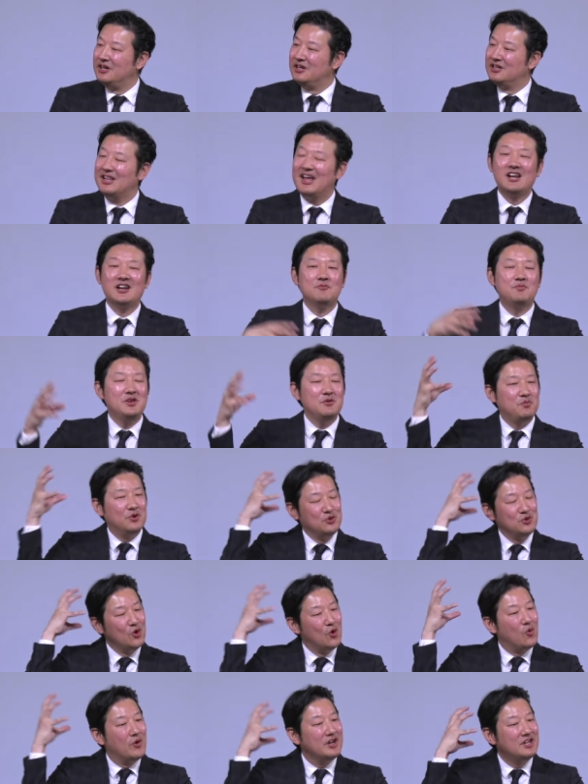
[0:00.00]
A lot of people
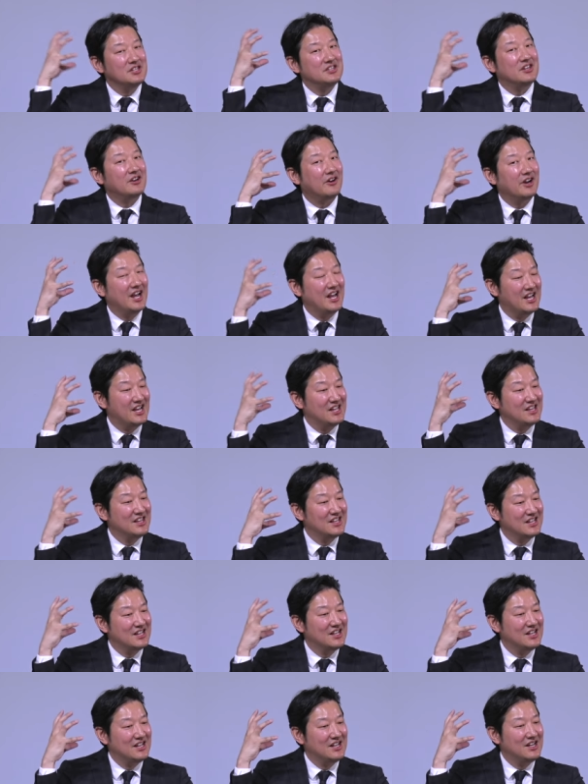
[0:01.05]
know it in their head.
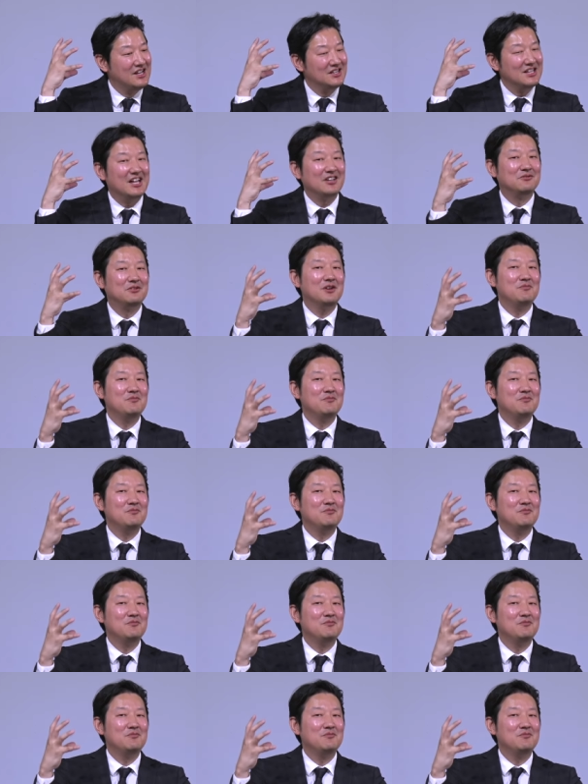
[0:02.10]
That's